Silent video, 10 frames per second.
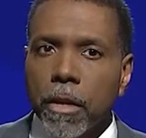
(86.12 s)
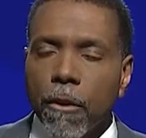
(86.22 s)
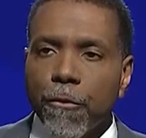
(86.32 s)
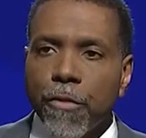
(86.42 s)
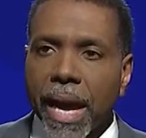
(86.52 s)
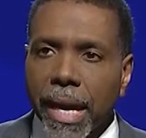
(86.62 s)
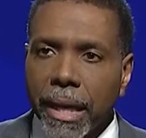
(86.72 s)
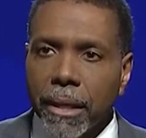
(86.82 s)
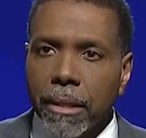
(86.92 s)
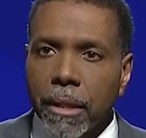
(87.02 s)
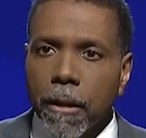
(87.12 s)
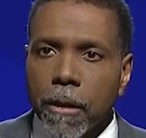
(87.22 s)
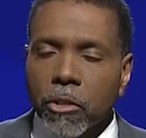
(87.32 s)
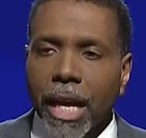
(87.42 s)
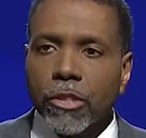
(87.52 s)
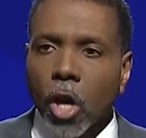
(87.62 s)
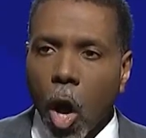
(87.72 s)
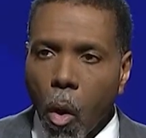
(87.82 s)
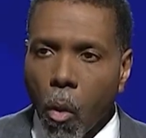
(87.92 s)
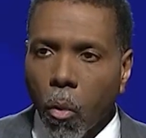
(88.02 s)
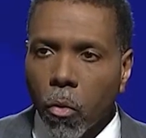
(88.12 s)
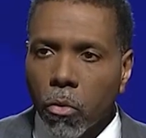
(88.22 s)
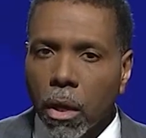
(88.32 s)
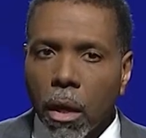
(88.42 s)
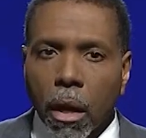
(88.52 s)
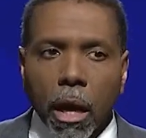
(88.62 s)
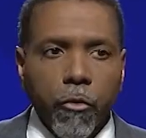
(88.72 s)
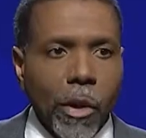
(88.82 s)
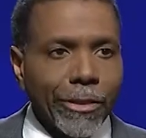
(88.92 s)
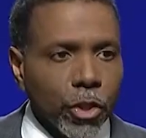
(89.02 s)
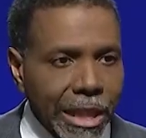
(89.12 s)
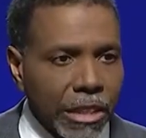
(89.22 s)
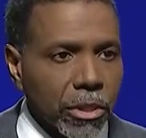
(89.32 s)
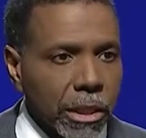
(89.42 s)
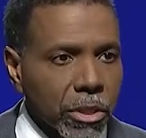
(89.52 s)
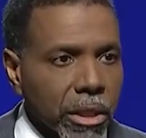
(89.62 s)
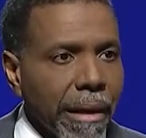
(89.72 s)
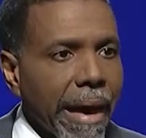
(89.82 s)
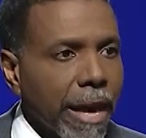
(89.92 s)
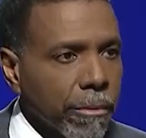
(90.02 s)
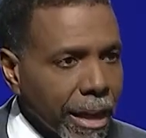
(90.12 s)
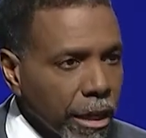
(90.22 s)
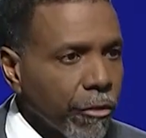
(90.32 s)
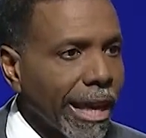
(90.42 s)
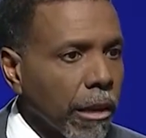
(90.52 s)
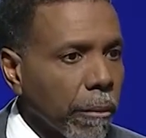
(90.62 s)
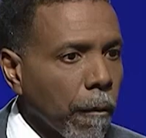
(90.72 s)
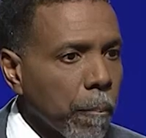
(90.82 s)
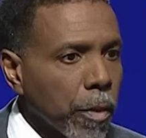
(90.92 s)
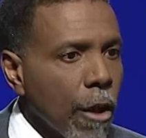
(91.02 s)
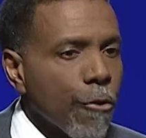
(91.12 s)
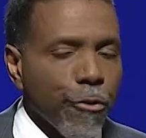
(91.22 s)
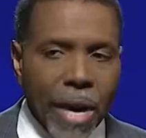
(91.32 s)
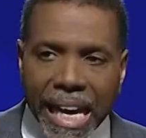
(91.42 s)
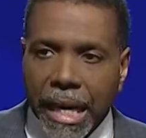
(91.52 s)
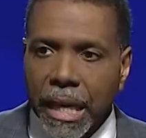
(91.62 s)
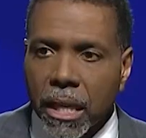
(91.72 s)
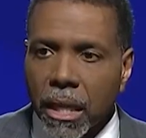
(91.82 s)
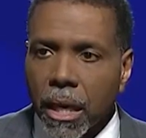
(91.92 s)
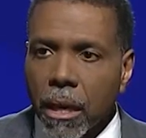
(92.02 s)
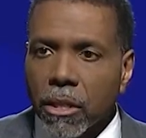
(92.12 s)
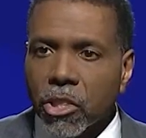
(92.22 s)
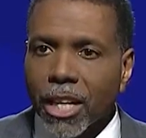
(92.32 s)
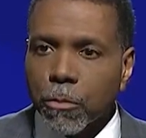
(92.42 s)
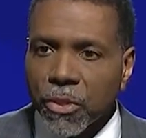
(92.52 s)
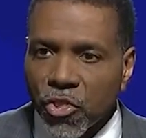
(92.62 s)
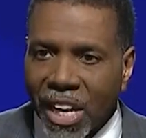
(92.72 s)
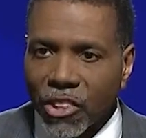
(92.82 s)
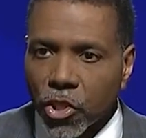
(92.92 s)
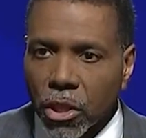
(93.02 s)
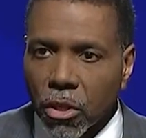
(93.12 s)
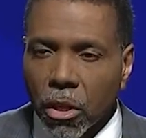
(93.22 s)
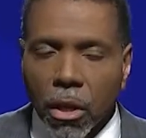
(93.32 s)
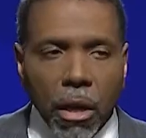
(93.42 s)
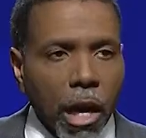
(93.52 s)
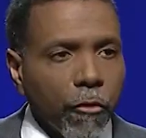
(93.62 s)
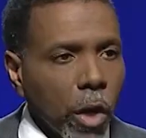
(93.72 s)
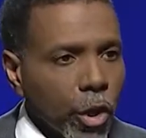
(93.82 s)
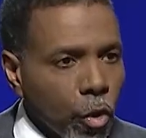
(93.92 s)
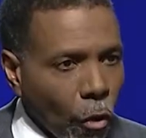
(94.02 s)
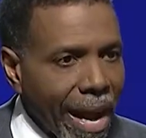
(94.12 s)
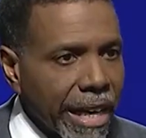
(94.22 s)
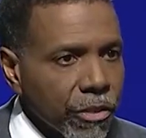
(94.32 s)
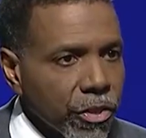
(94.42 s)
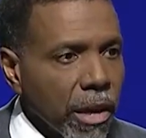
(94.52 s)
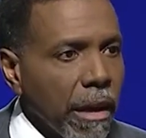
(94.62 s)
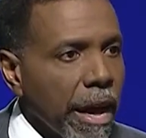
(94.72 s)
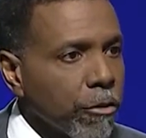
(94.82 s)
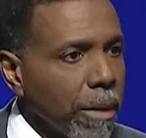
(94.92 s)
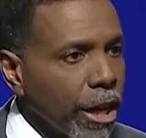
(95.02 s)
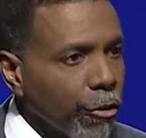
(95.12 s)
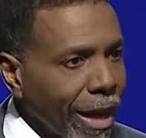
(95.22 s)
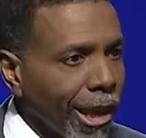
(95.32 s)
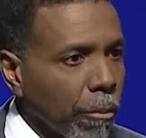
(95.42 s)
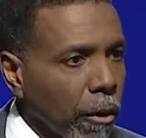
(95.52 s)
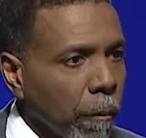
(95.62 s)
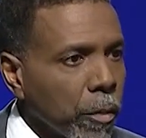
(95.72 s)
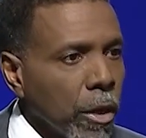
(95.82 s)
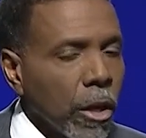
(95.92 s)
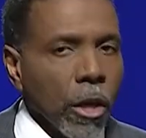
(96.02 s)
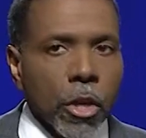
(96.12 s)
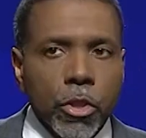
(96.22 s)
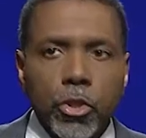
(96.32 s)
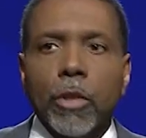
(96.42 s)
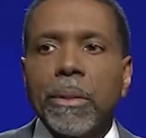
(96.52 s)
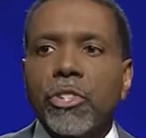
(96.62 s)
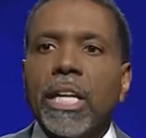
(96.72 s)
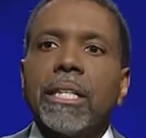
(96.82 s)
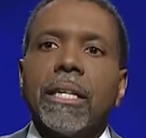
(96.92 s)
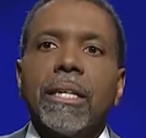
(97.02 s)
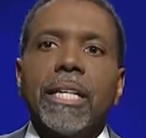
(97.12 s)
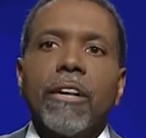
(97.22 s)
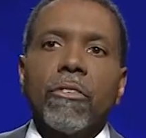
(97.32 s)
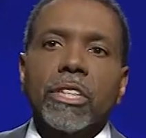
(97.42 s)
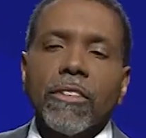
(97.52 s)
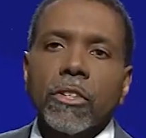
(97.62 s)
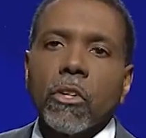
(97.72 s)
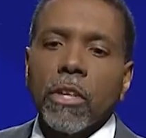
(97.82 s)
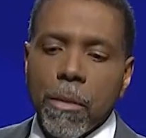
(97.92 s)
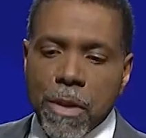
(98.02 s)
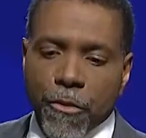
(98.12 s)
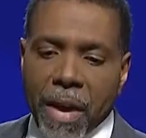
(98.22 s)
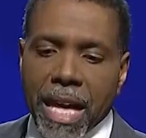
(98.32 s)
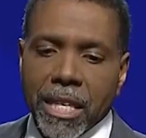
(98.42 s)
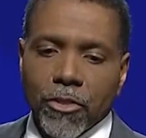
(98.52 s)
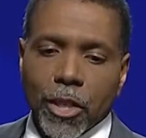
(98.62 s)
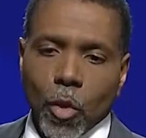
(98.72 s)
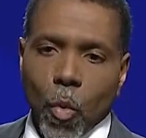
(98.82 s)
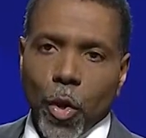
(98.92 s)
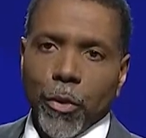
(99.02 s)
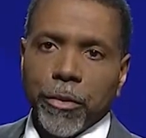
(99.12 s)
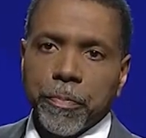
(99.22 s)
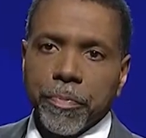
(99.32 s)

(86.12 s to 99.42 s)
Faith takes hold of what Jesus has made available. Faith takes possession of what grace has made available. You should be saying to the devil, devil, don't let me find this in the Word.